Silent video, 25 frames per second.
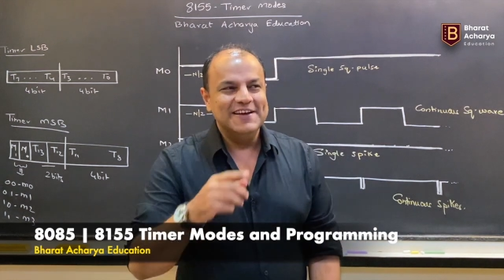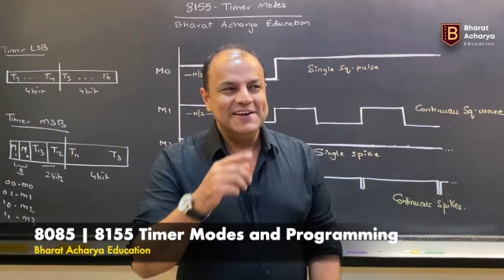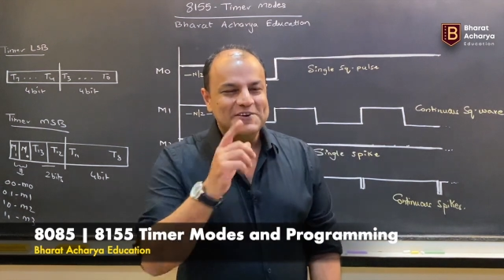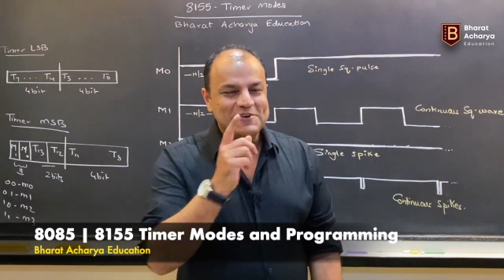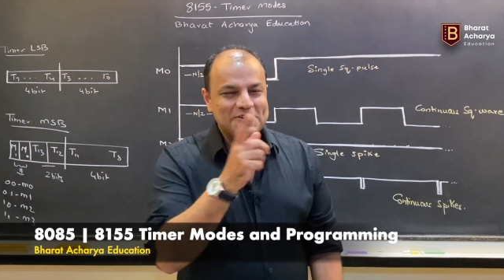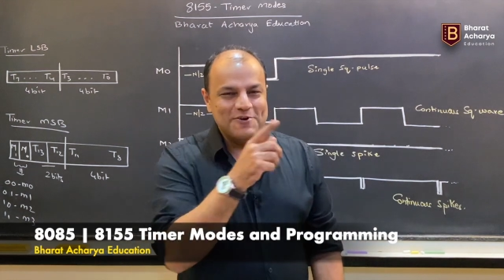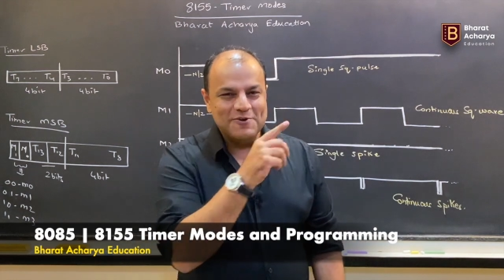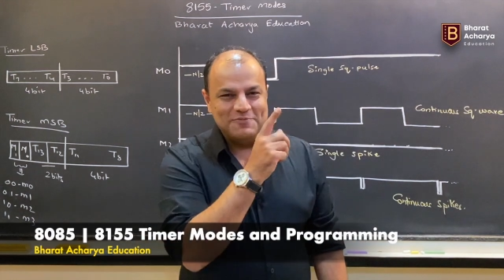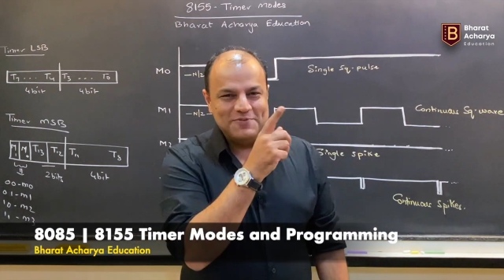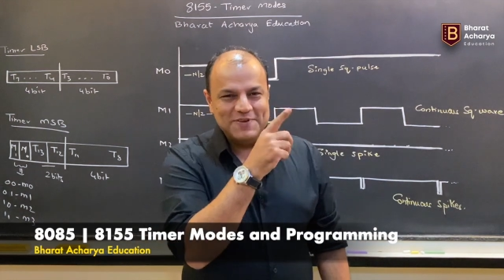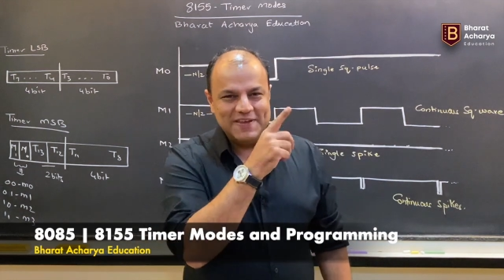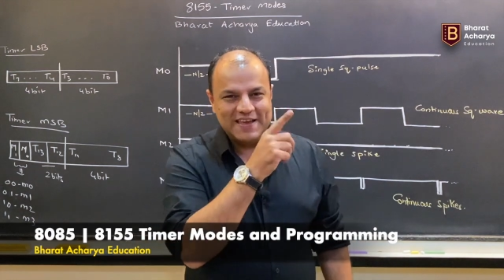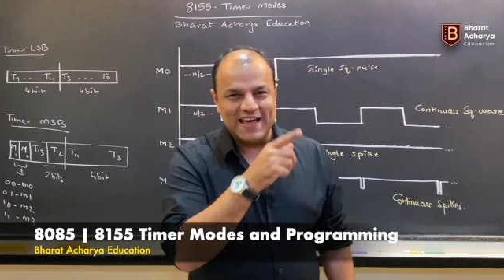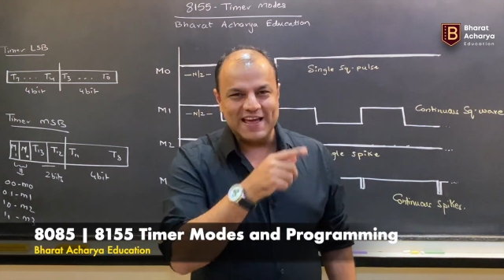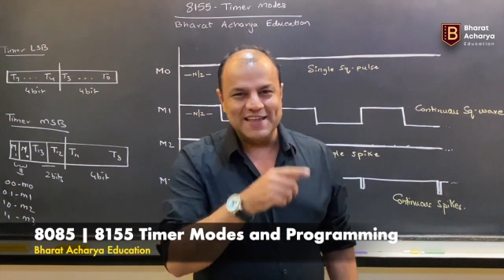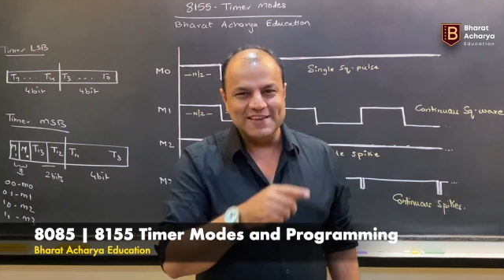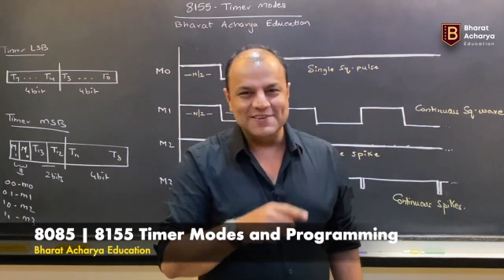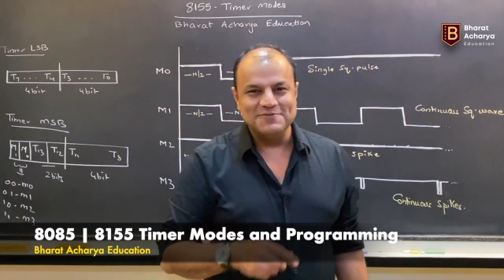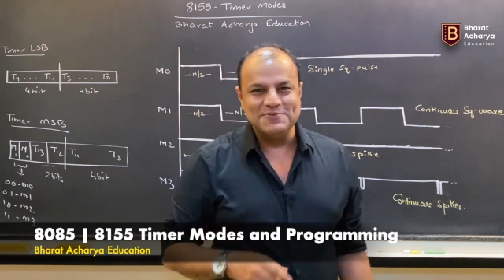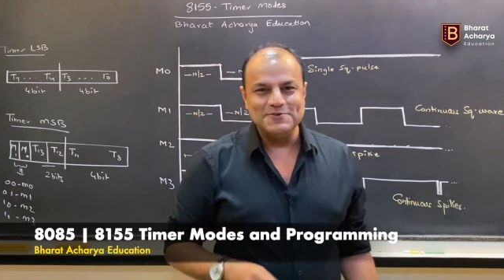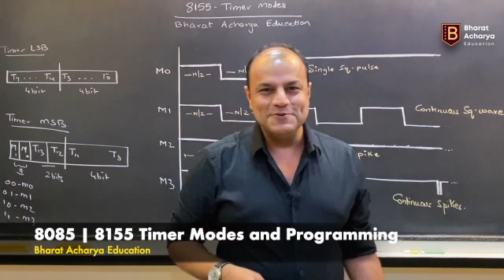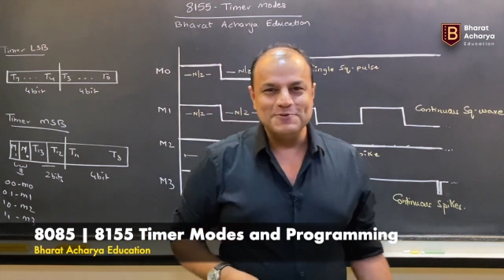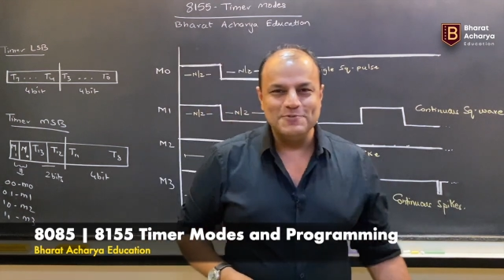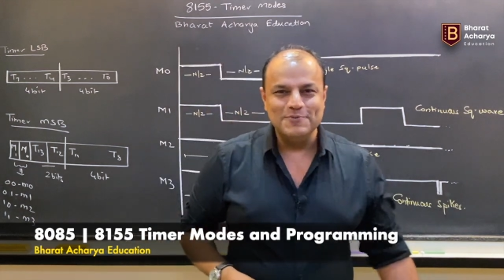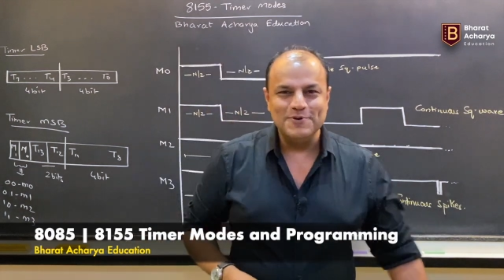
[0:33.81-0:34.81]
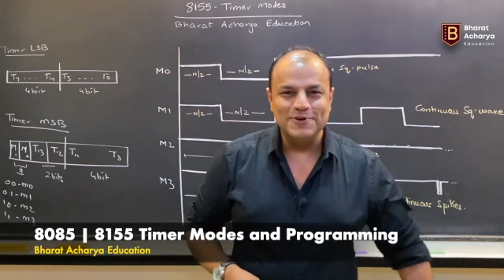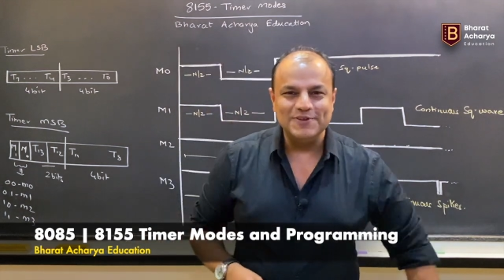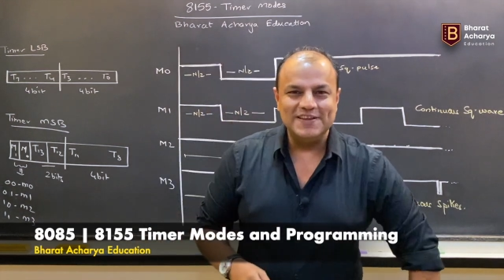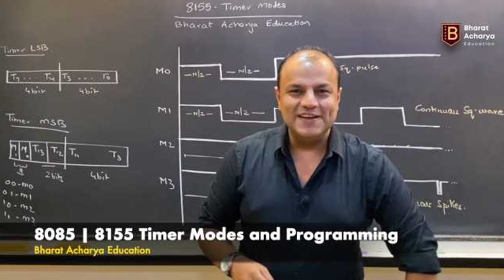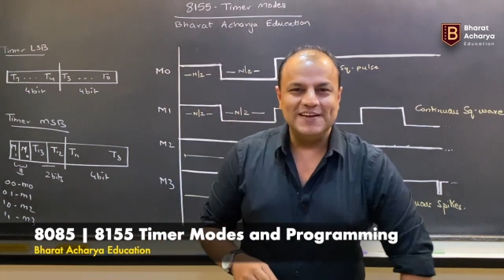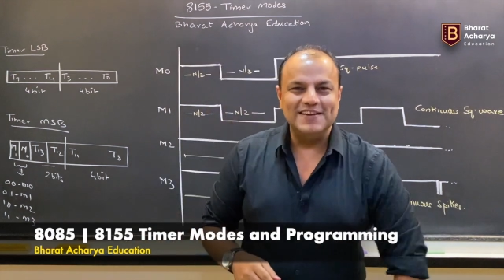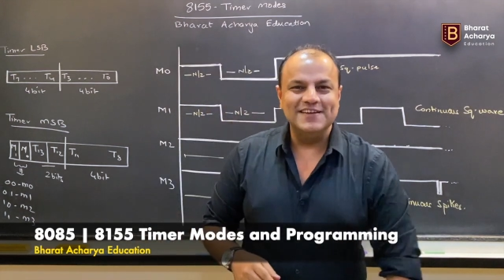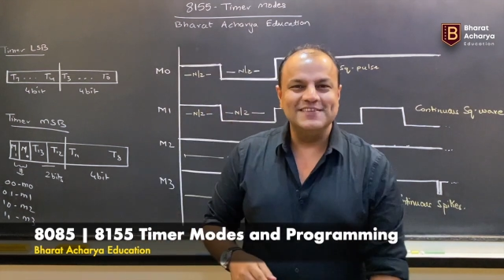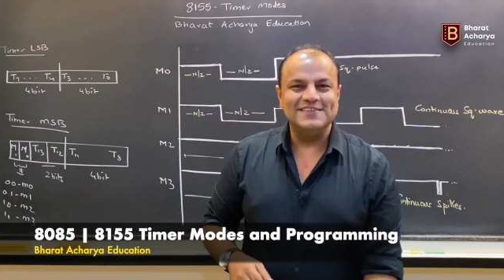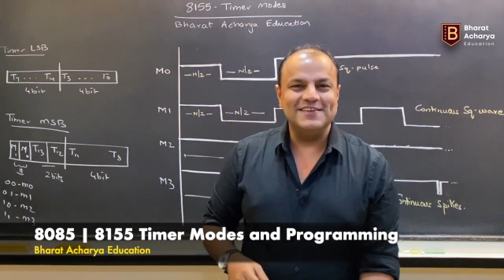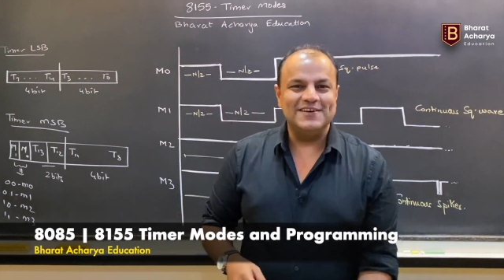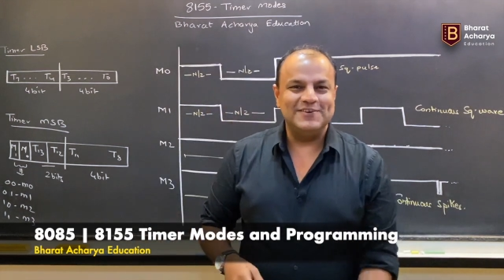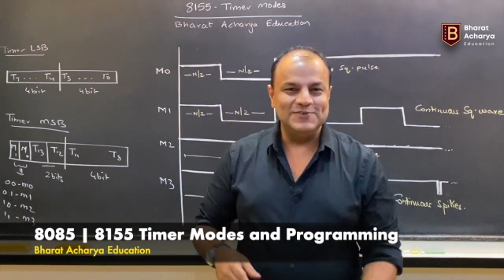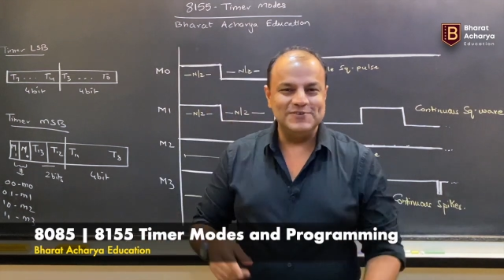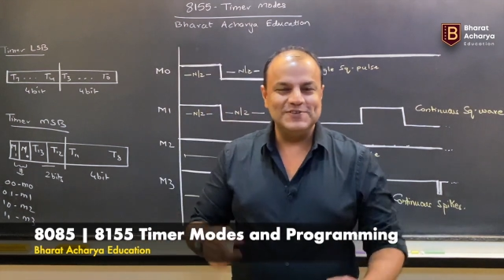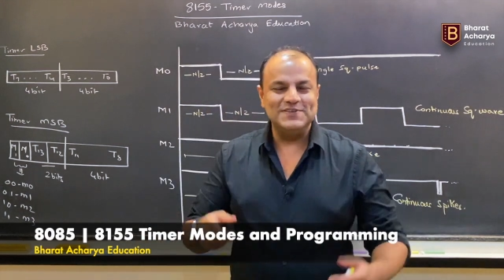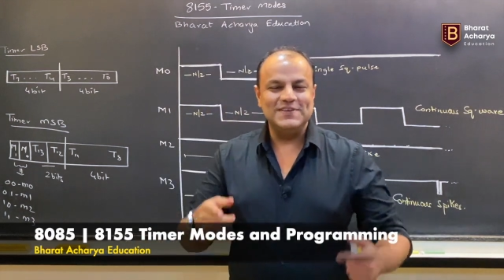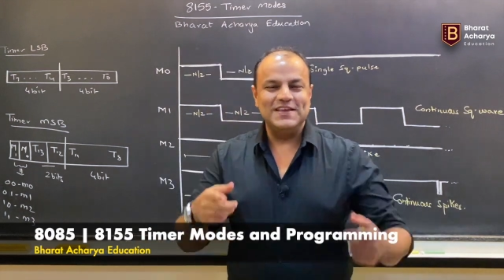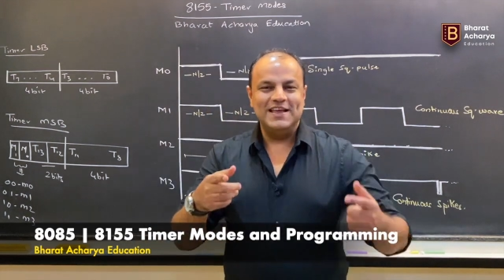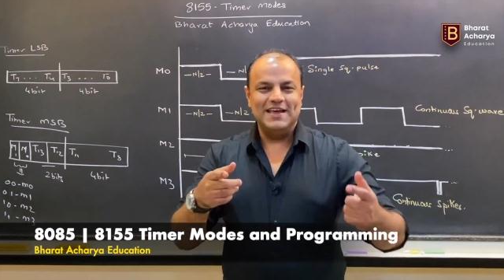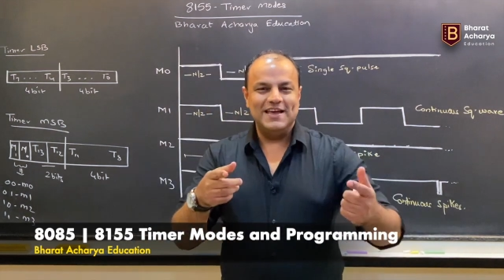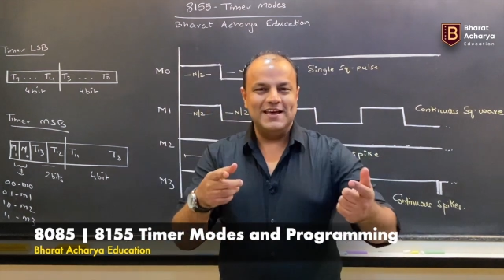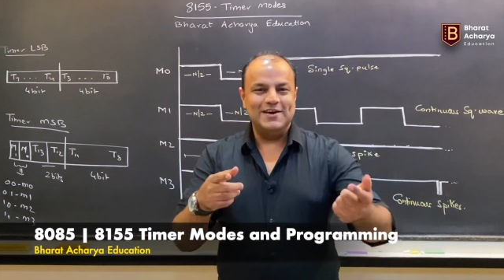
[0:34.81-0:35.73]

Hope we catch a few more thunder sounds.